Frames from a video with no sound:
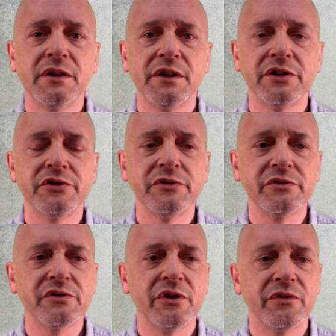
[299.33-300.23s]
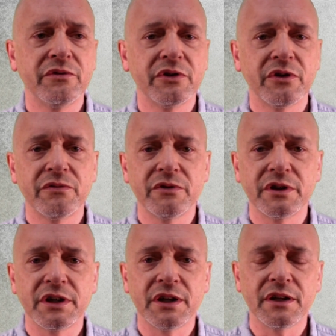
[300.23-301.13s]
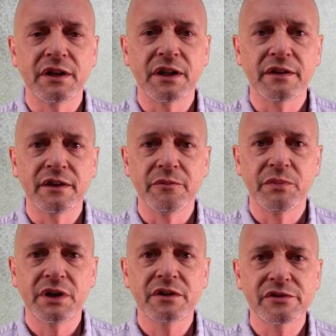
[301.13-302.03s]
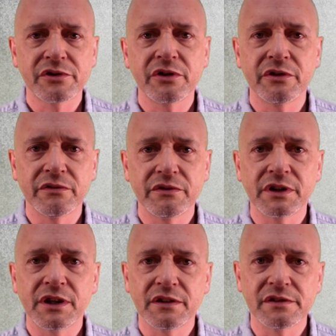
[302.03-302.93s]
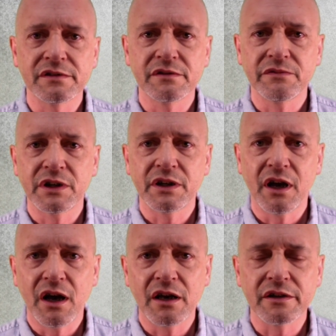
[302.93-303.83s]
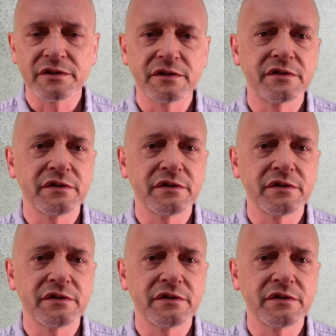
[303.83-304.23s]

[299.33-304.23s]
issues over and over again. And I think being assertive, again, this is a very honest and